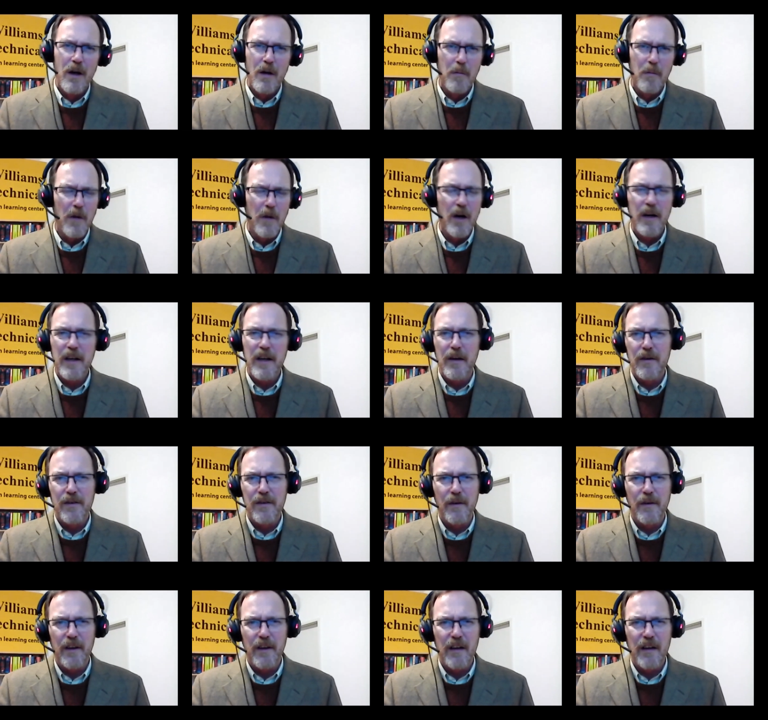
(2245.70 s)
market or
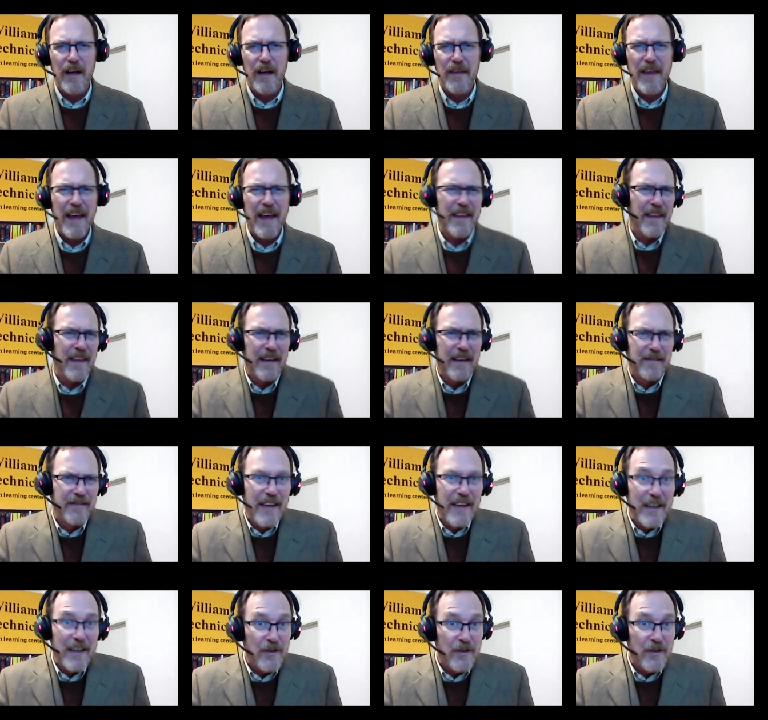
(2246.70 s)
something like that,
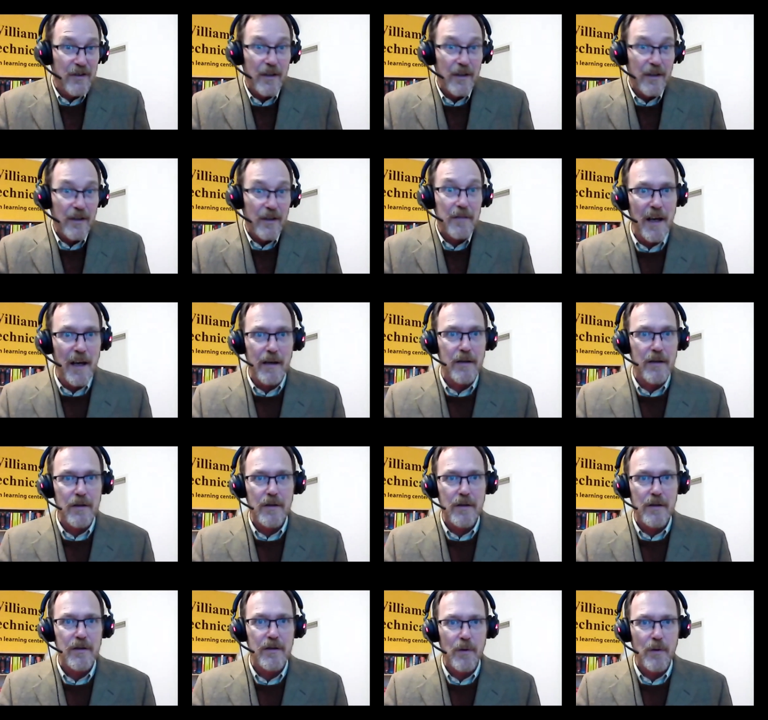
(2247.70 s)
they shouldn't be
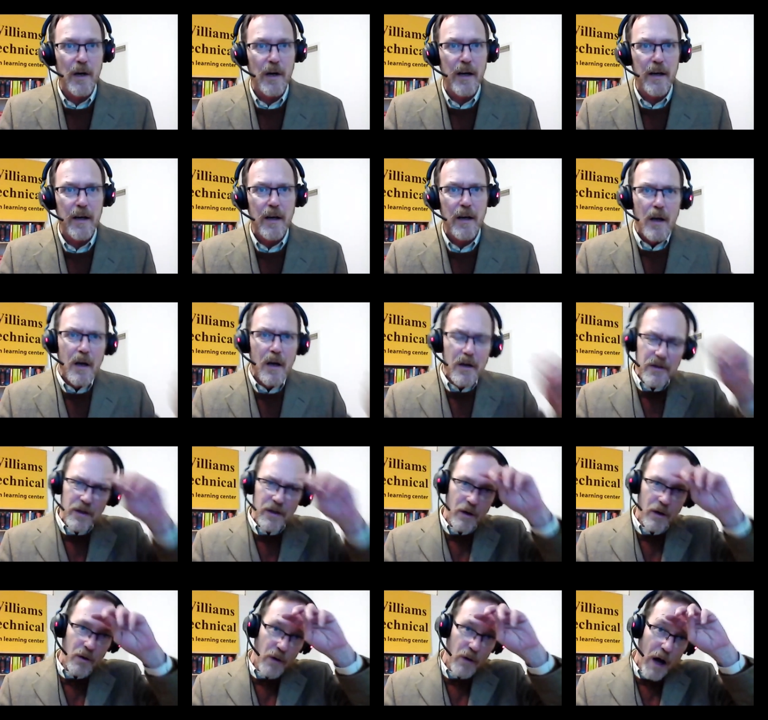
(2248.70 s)
managers, right?
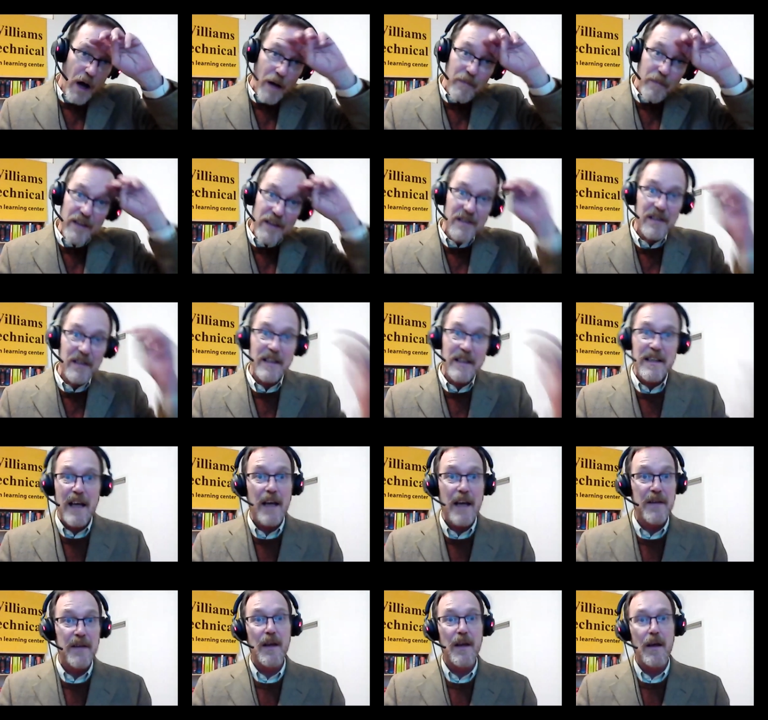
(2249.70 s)
So obviously,
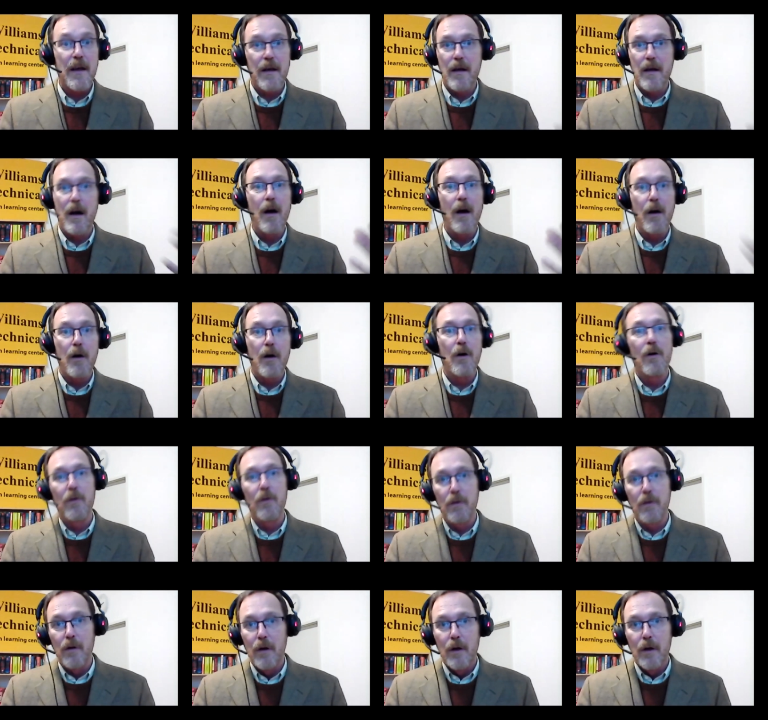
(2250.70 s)
yes,
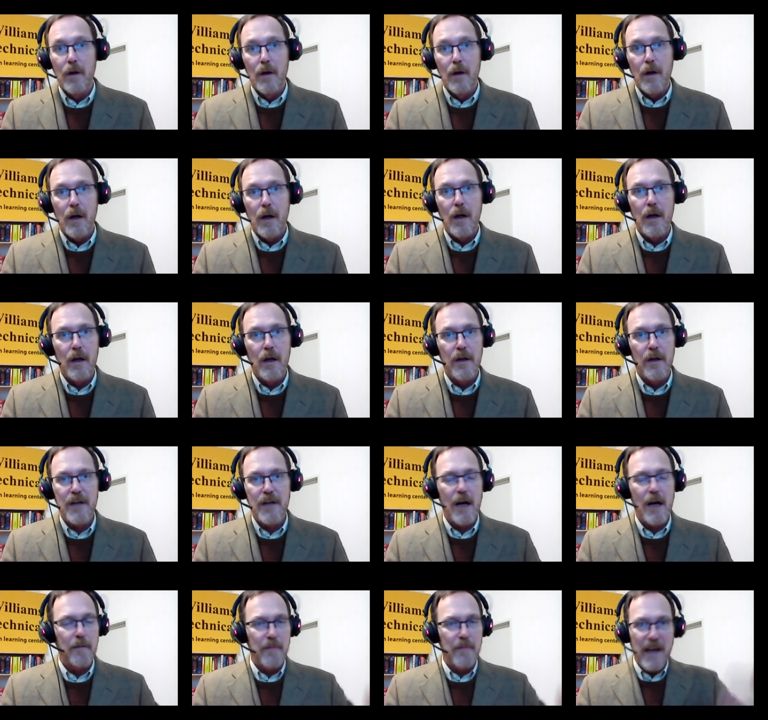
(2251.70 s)
all
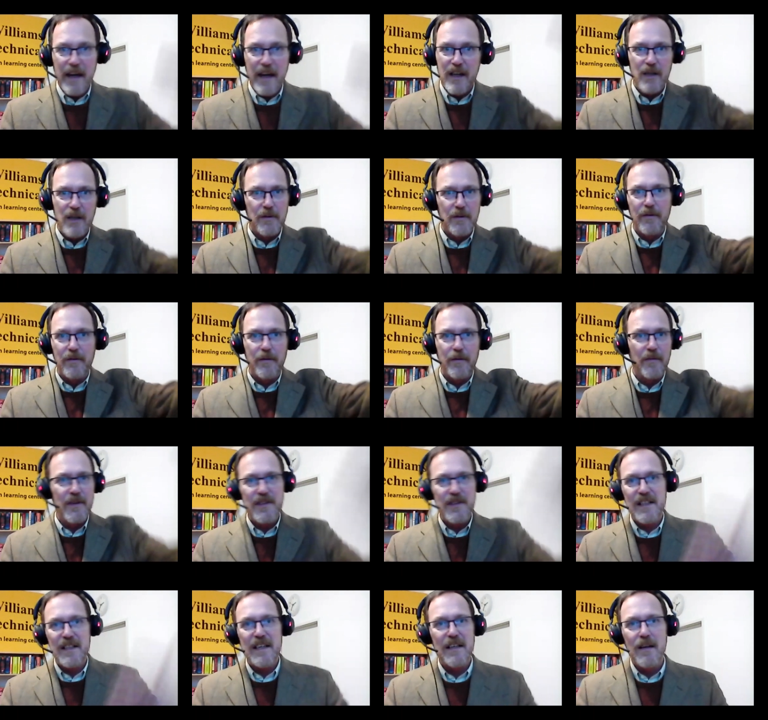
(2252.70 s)
top management from the
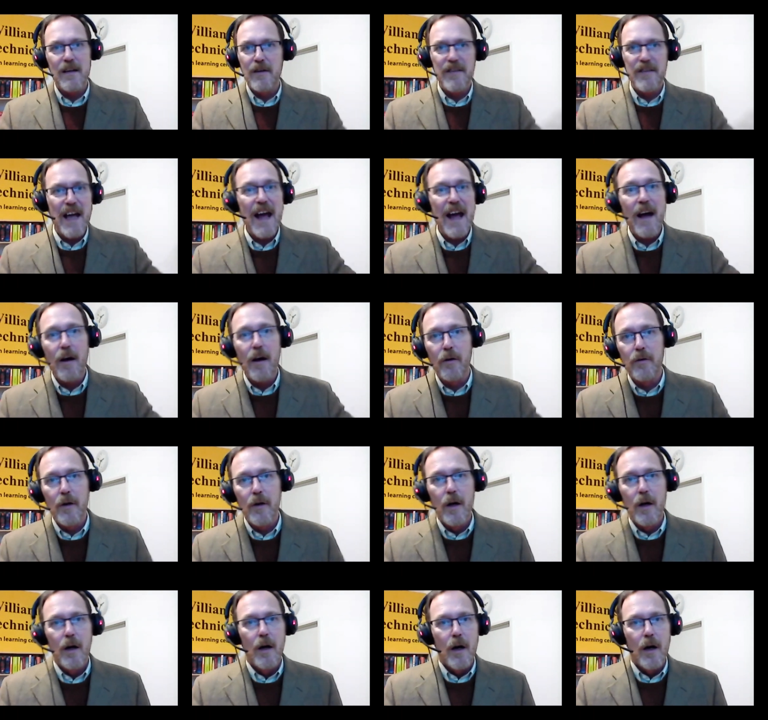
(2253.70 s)
CEO down
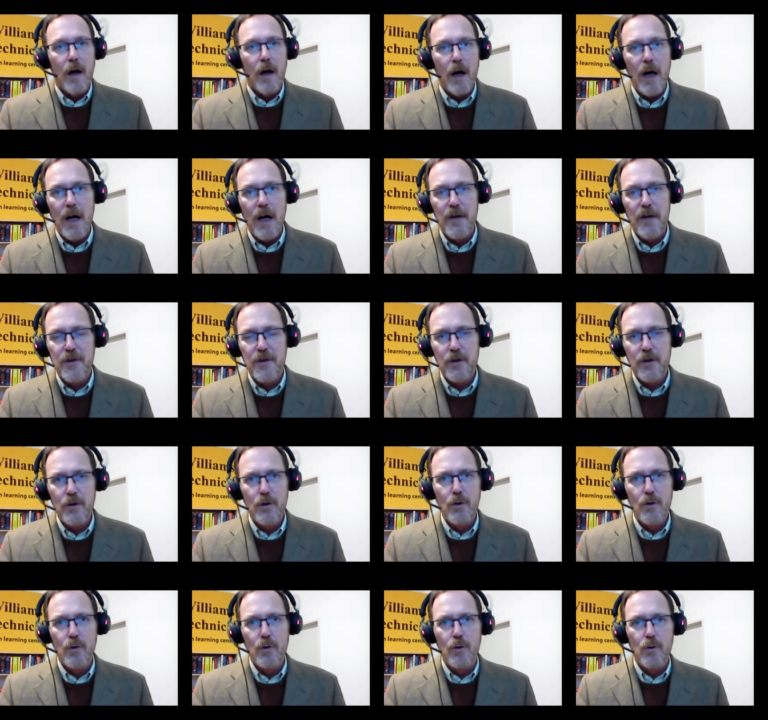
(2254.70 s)
ought
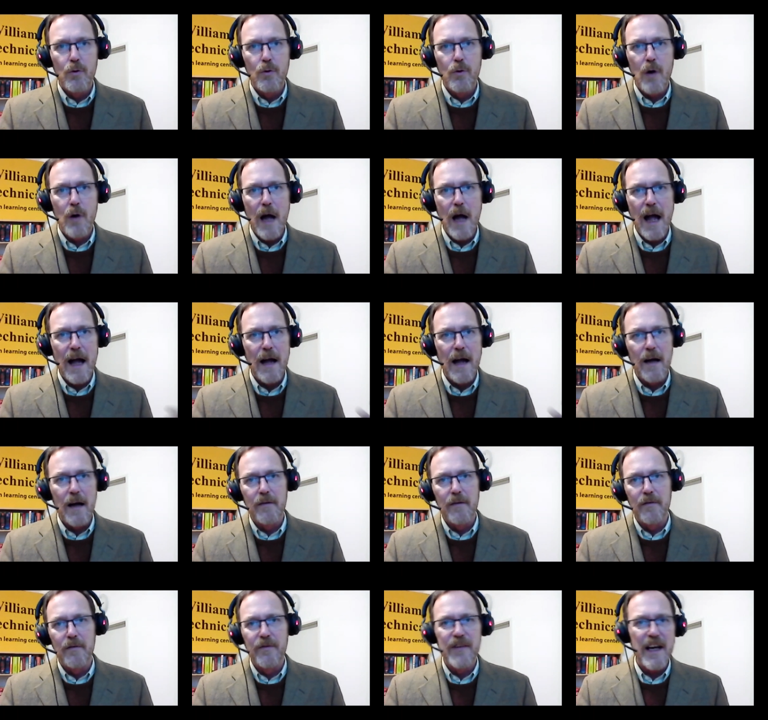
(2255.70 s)
to
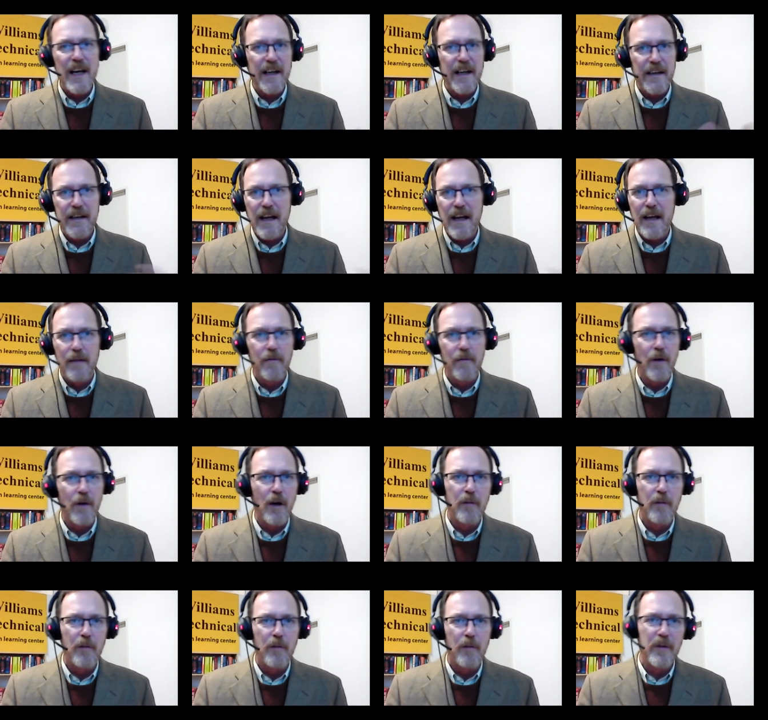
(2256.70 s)
have day-to-day
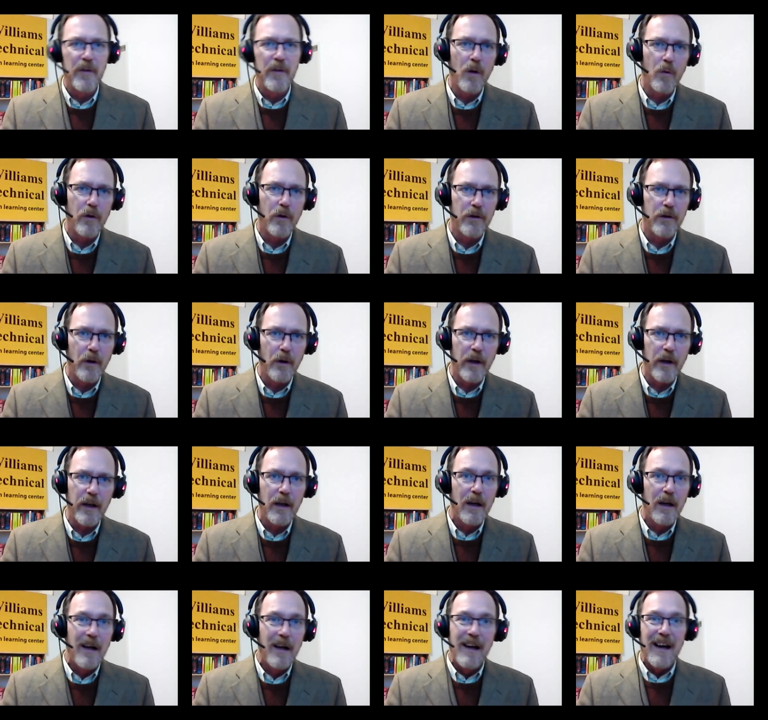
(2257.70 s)
involvement in what we're doing.
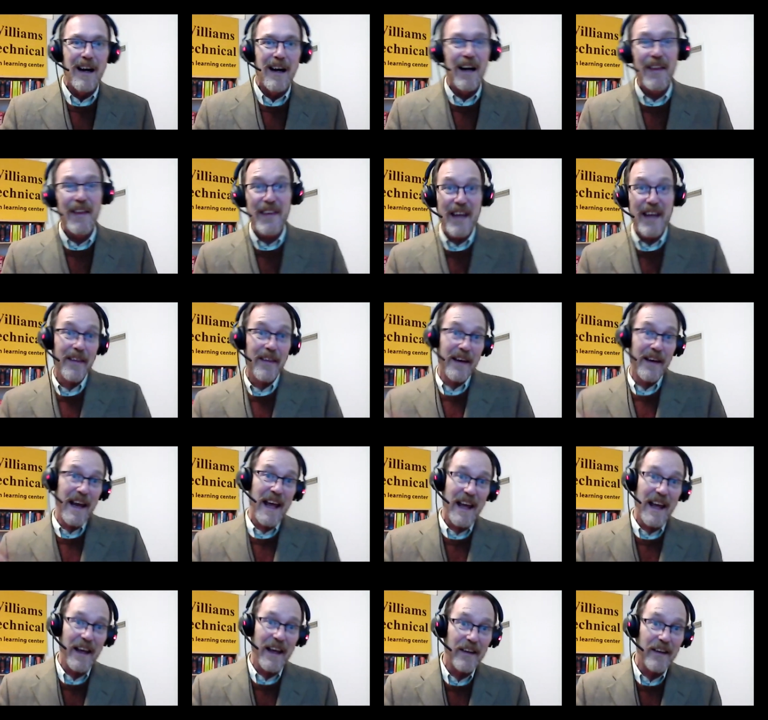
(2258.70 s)
On the other
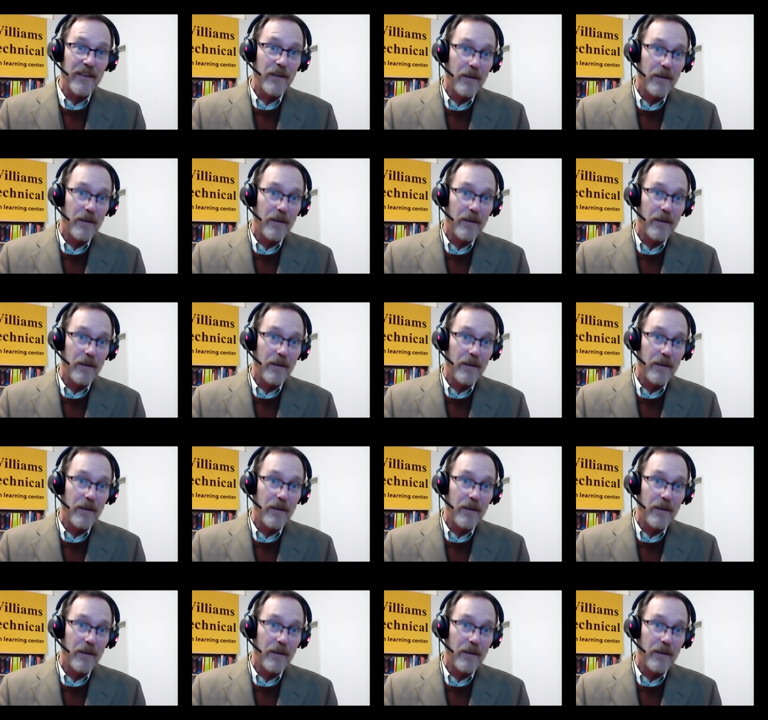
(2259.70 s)
hand,